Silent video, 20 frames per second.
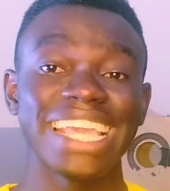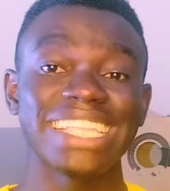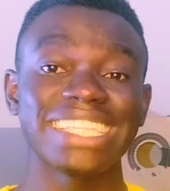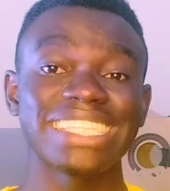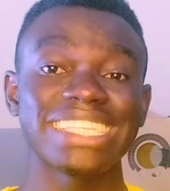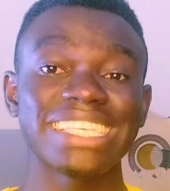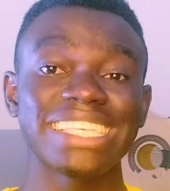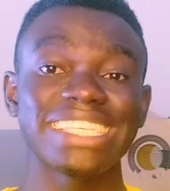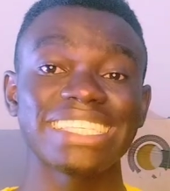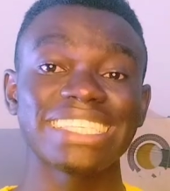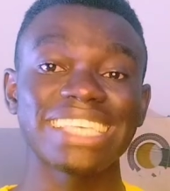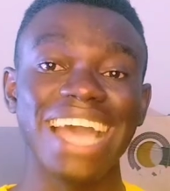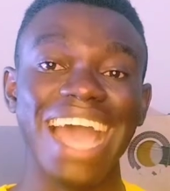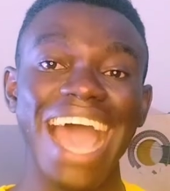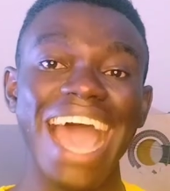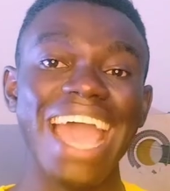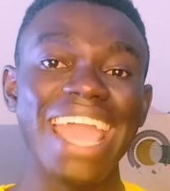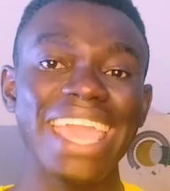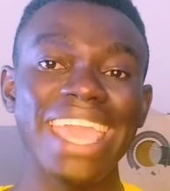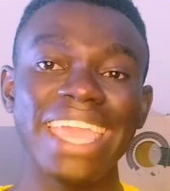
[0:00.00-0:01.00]
it is
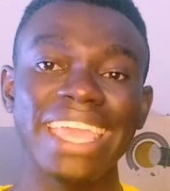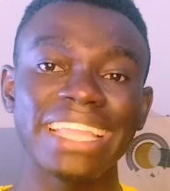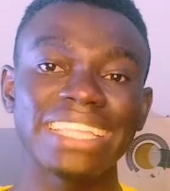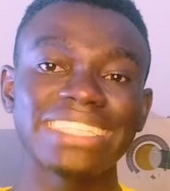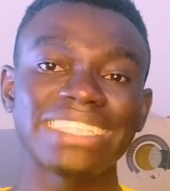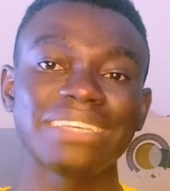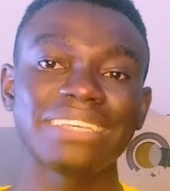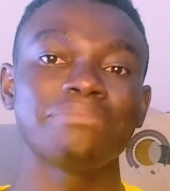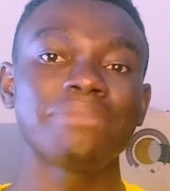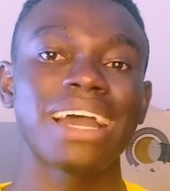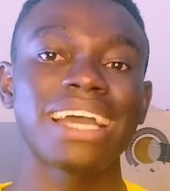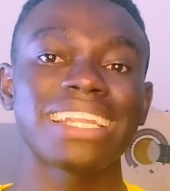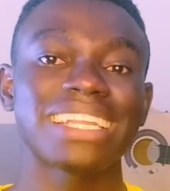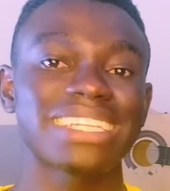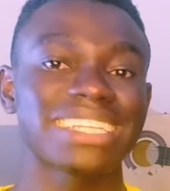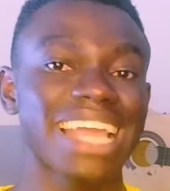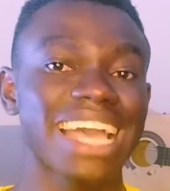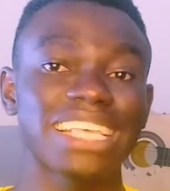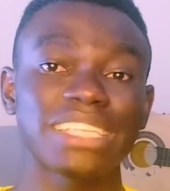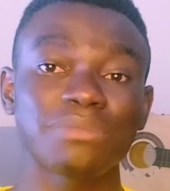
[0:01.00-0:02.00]
high in demand
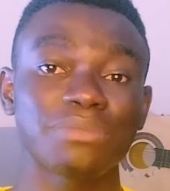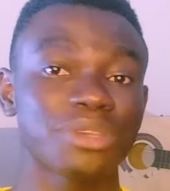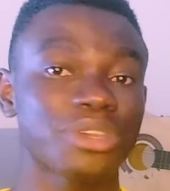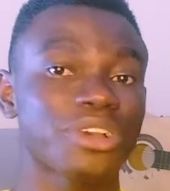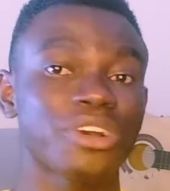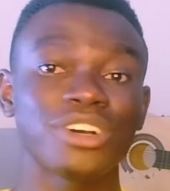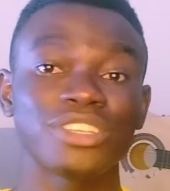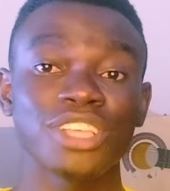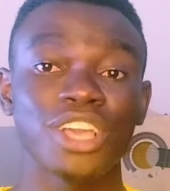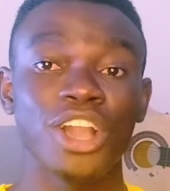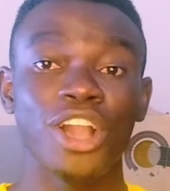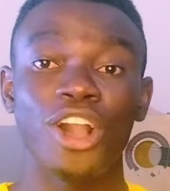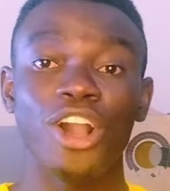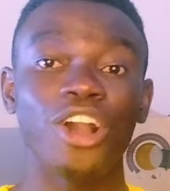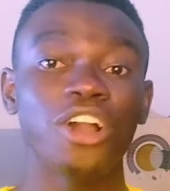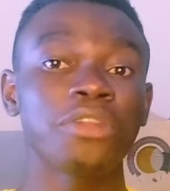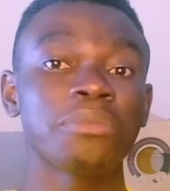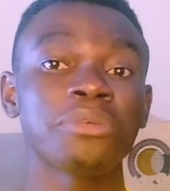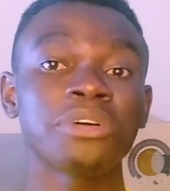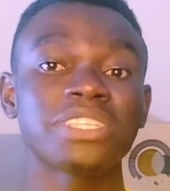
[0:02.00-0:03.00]
that's because
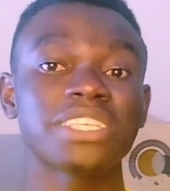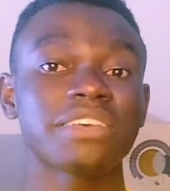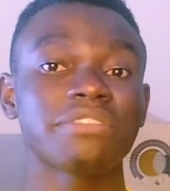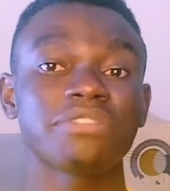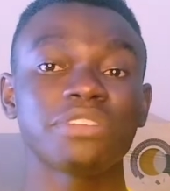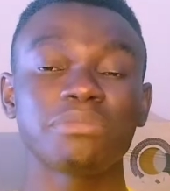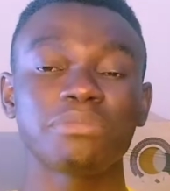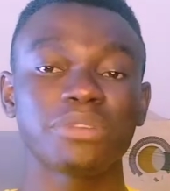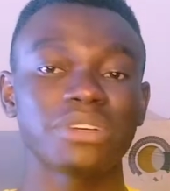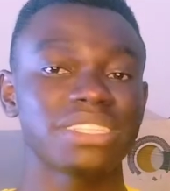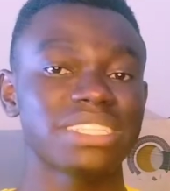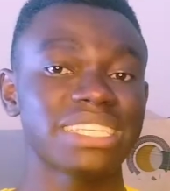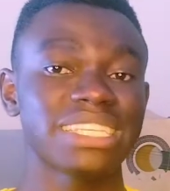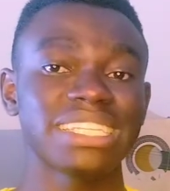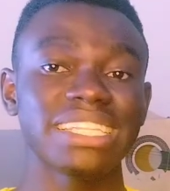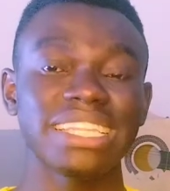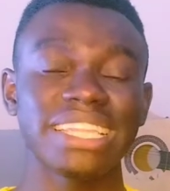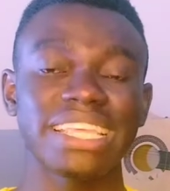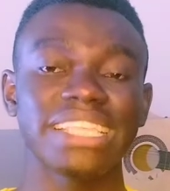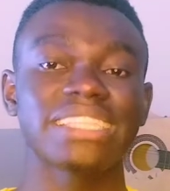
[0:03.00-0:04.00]
almost
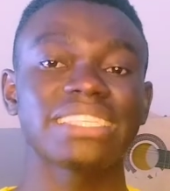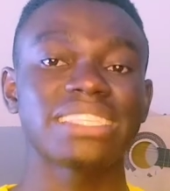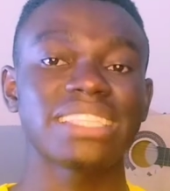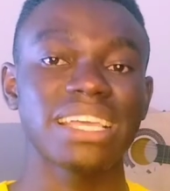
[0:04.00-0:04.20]
everybody needs